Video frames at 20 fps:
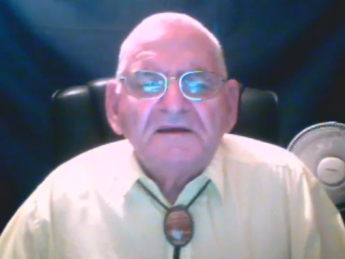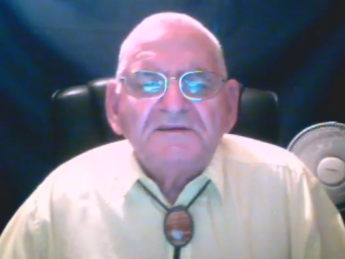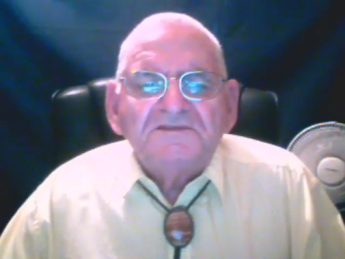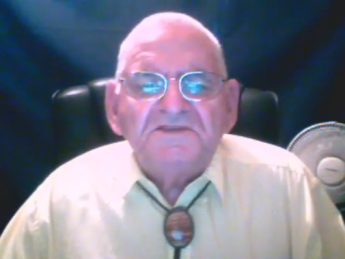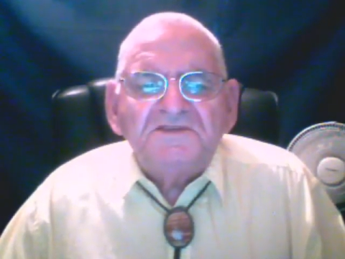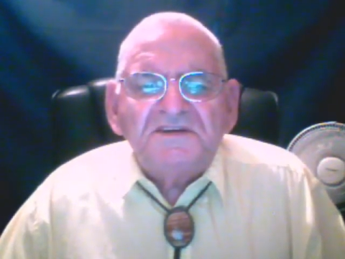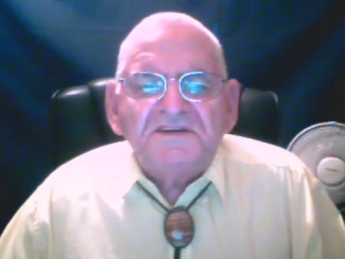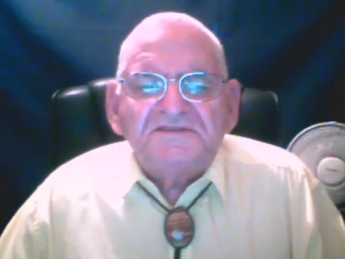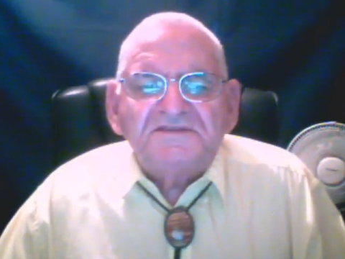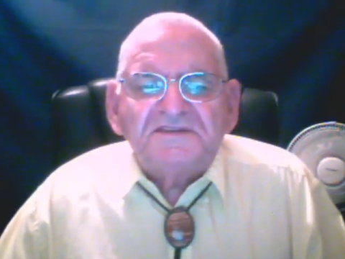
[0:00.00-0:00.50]

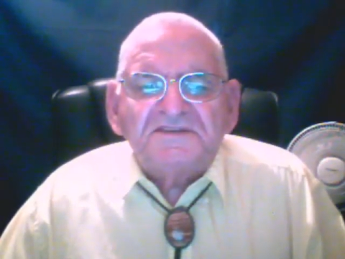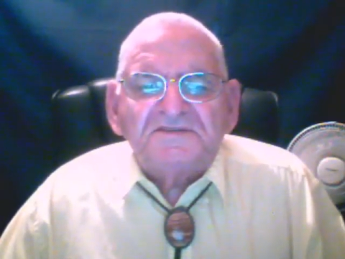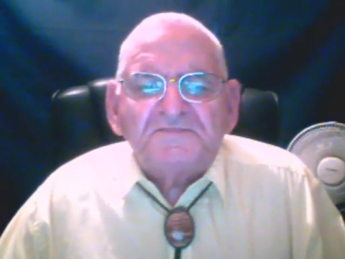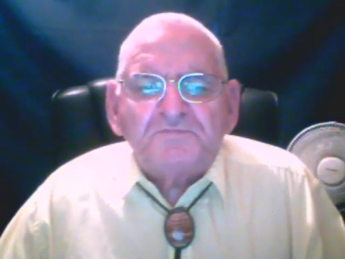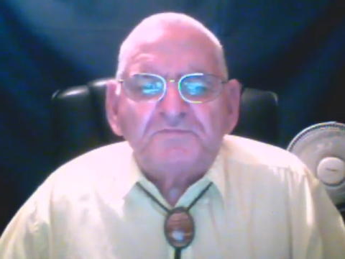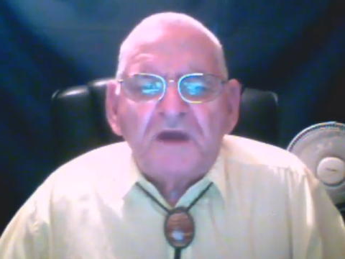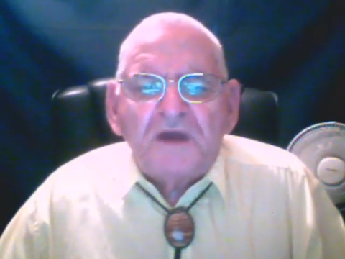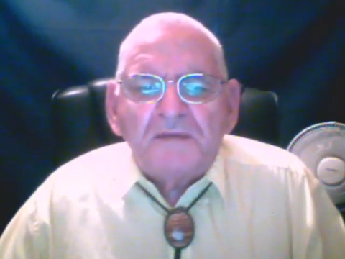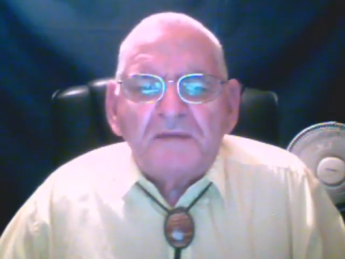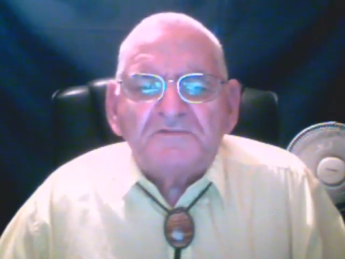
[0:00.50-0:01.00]
Jesus
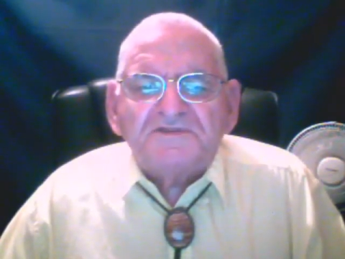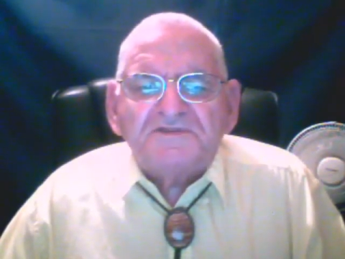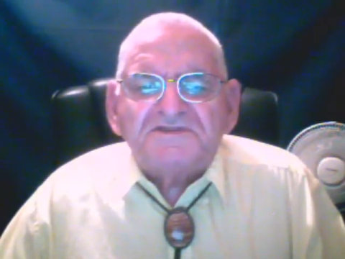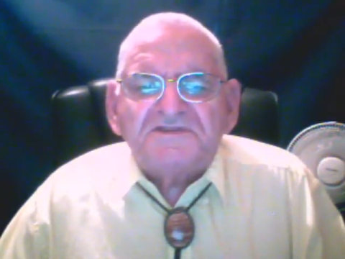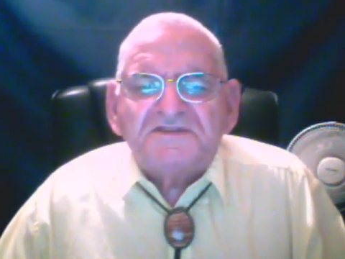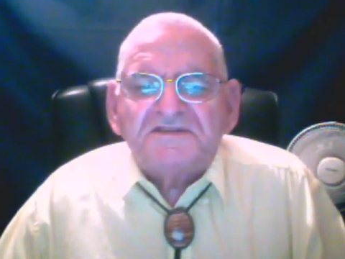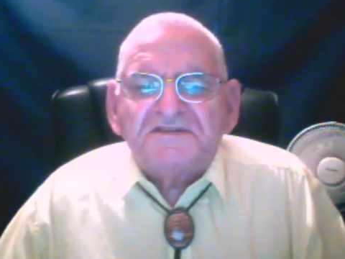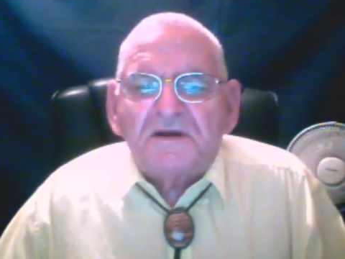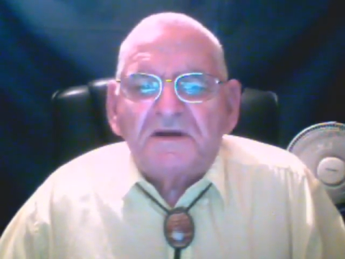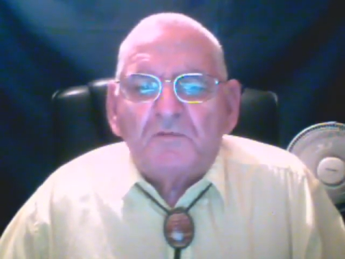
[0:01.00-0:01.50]

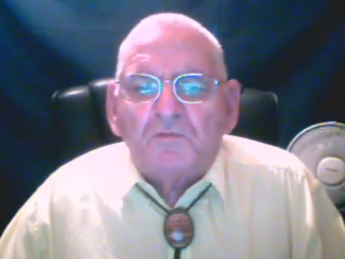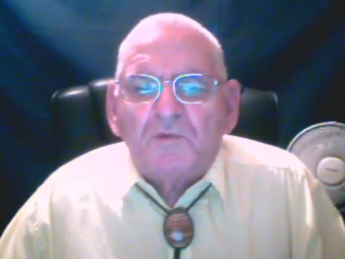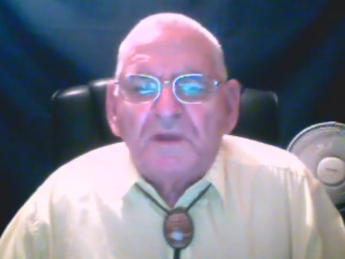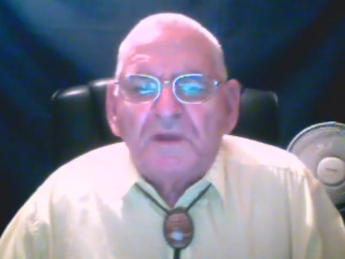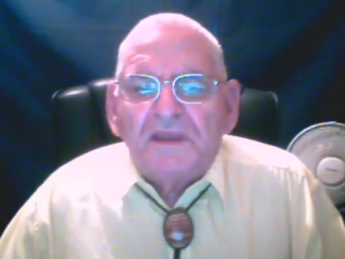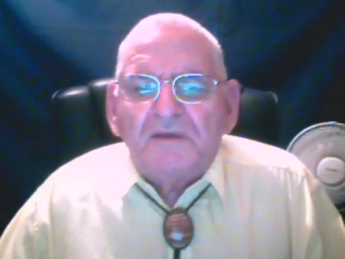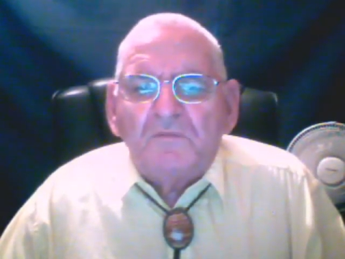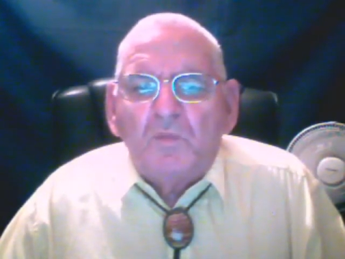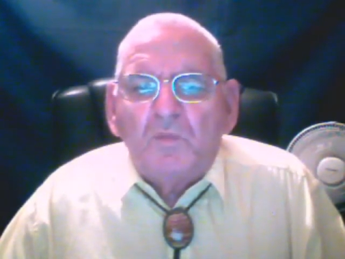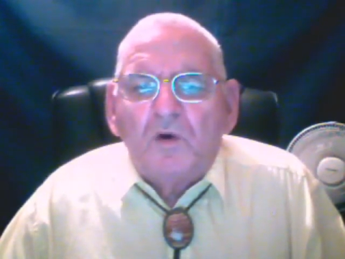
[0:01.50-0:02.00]
promises a
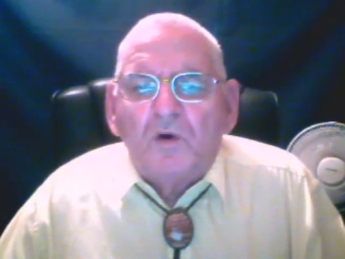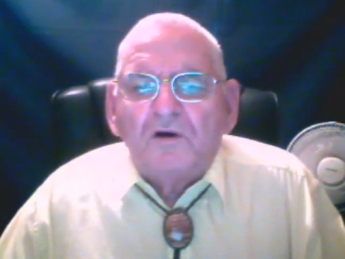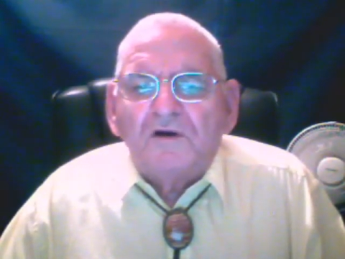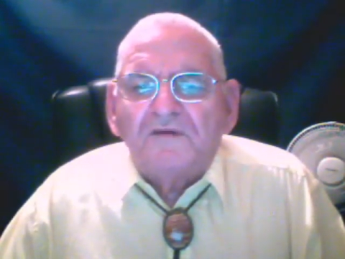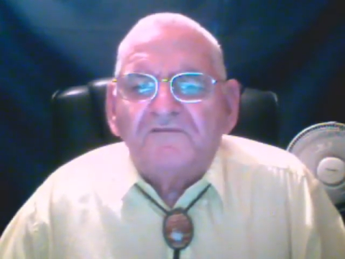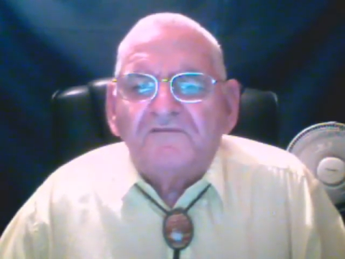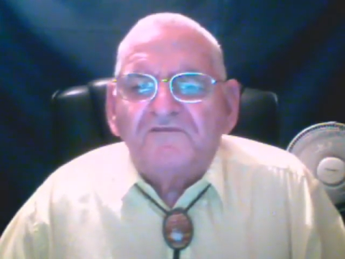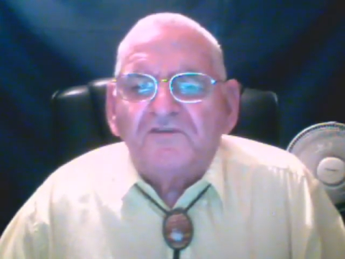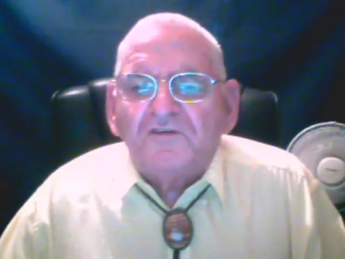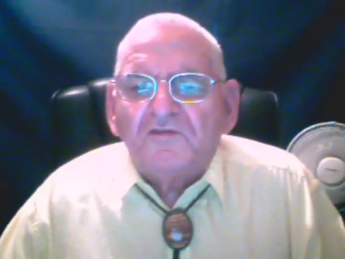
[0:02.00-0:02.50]

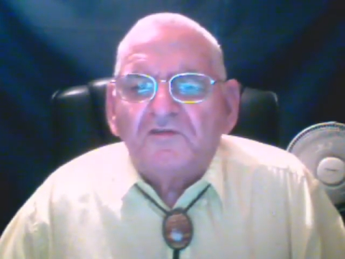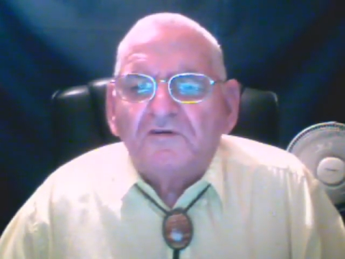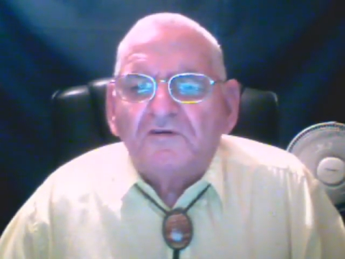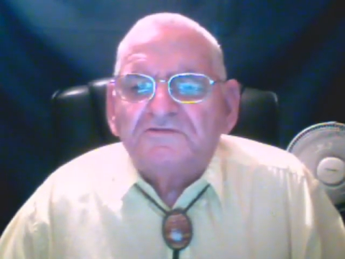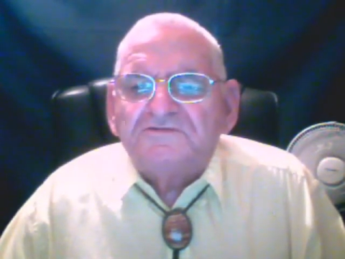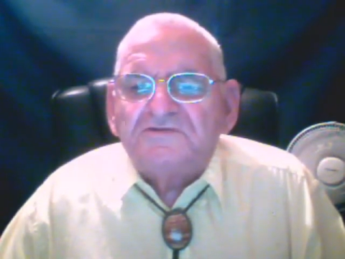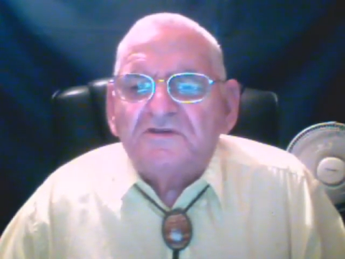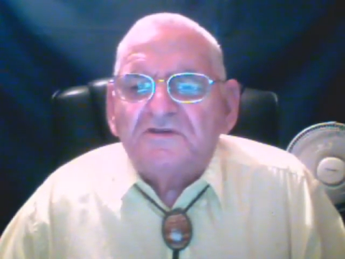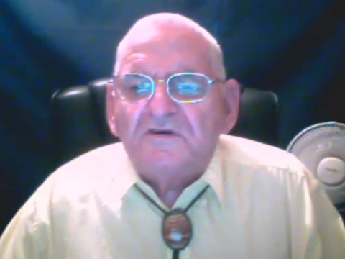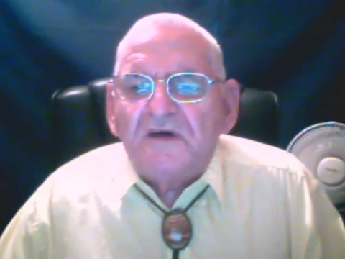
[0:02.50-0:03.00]
reward for
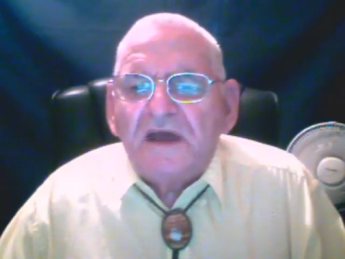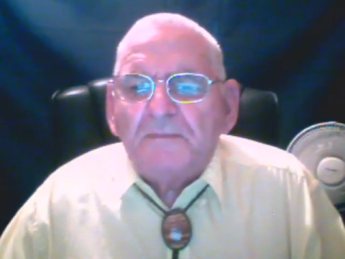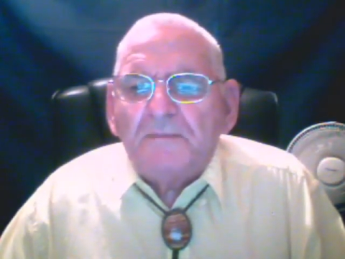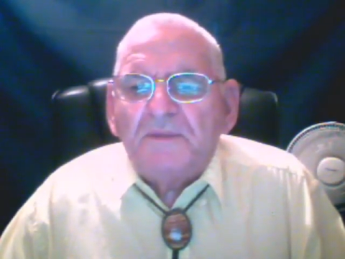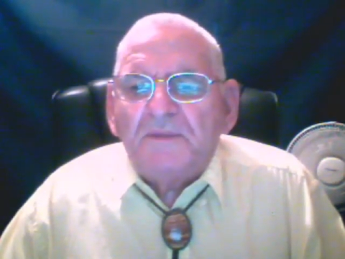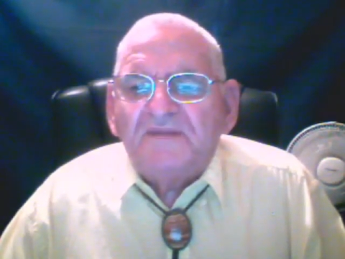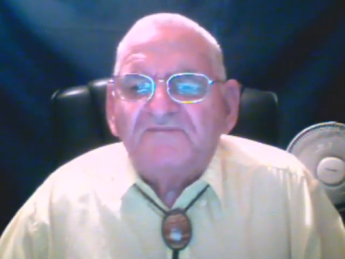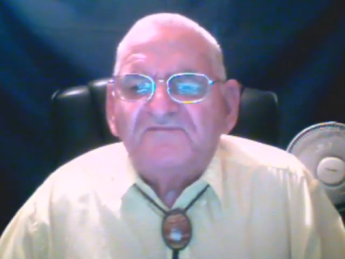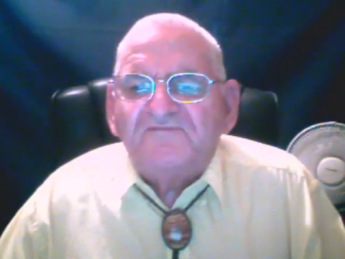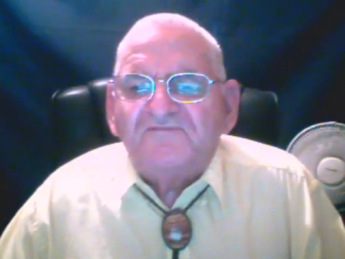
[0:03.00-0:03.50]
those who have
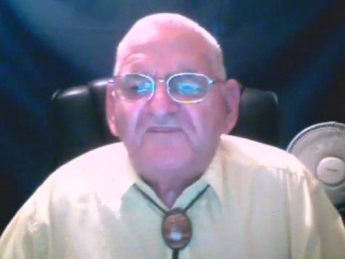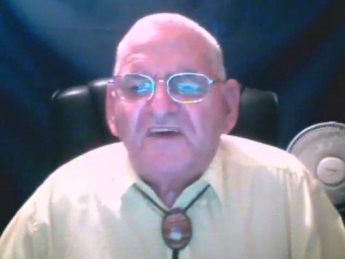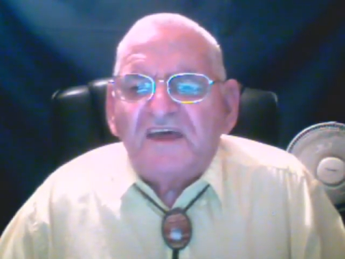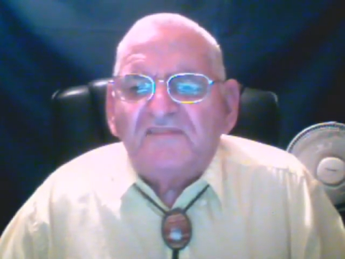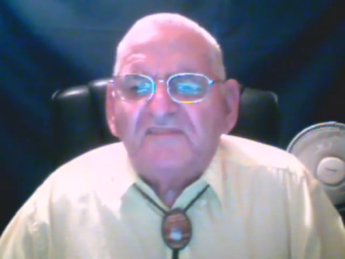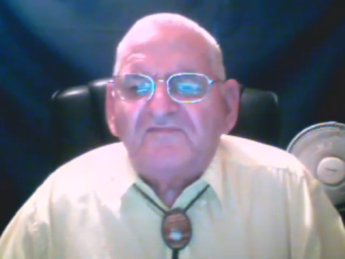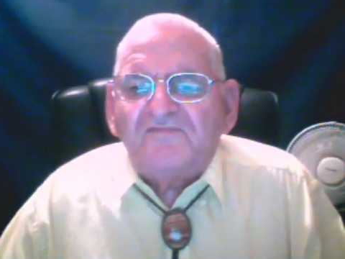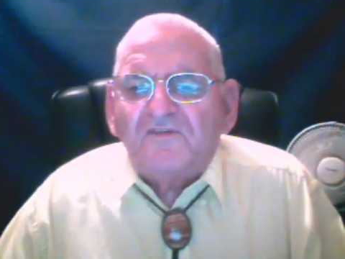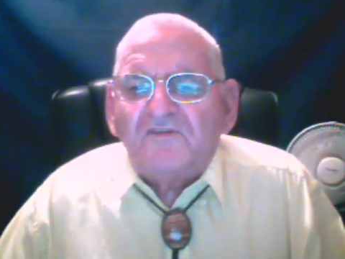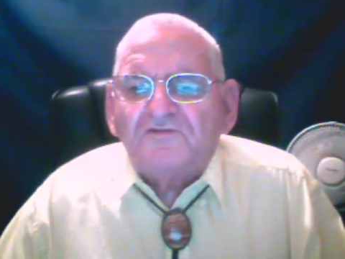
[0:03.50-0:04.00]
been
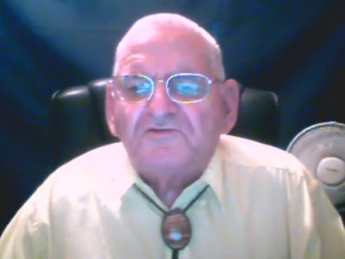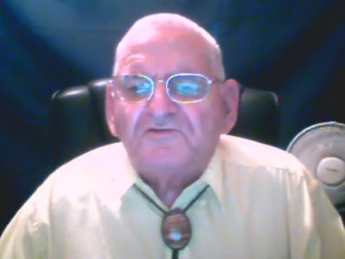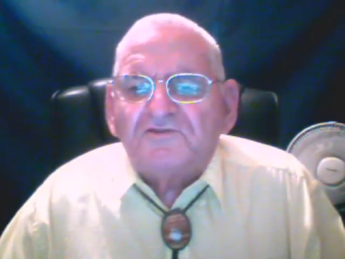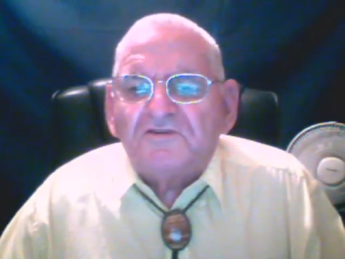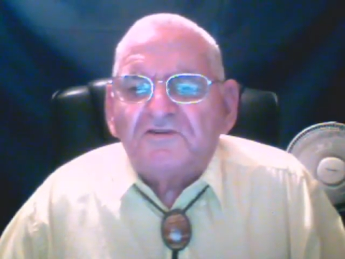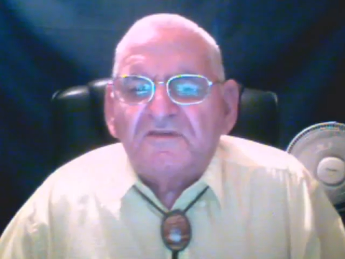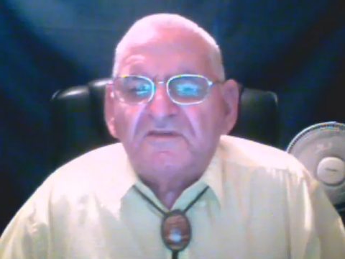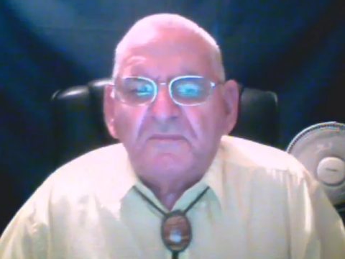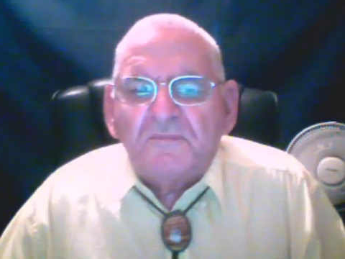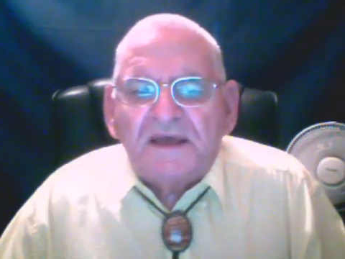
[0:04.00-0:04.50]
faithful
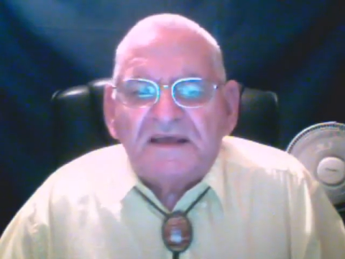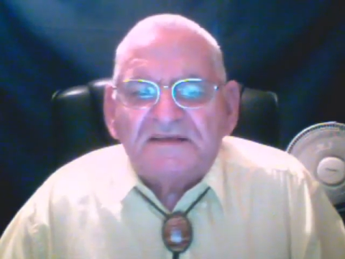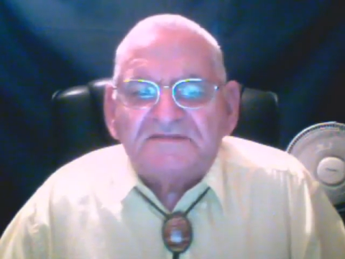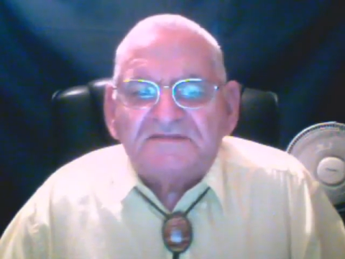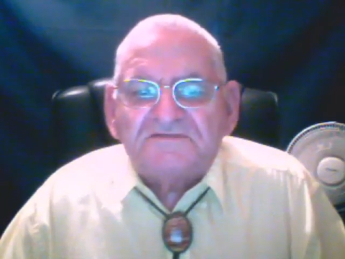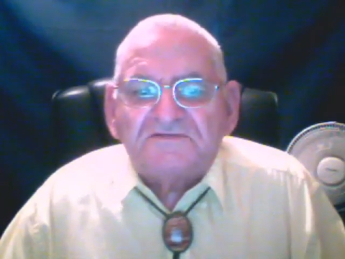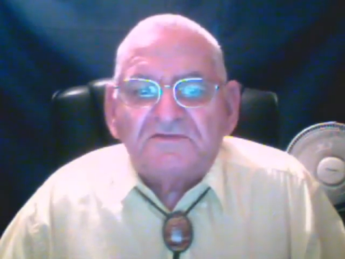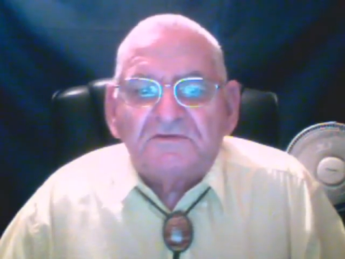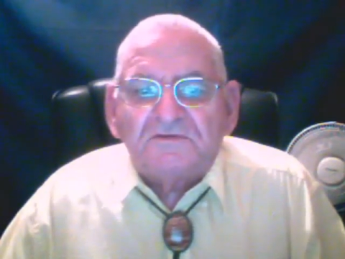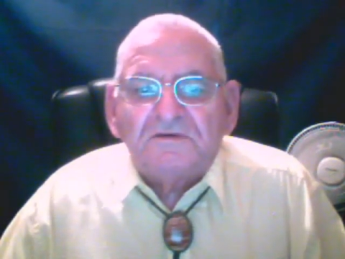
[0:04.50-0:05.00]
to the
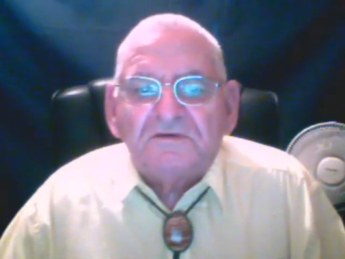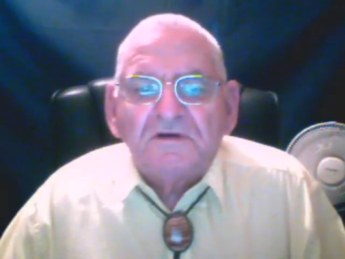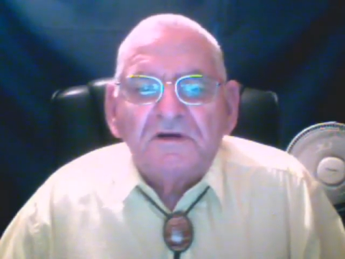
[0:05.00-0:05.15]
Master.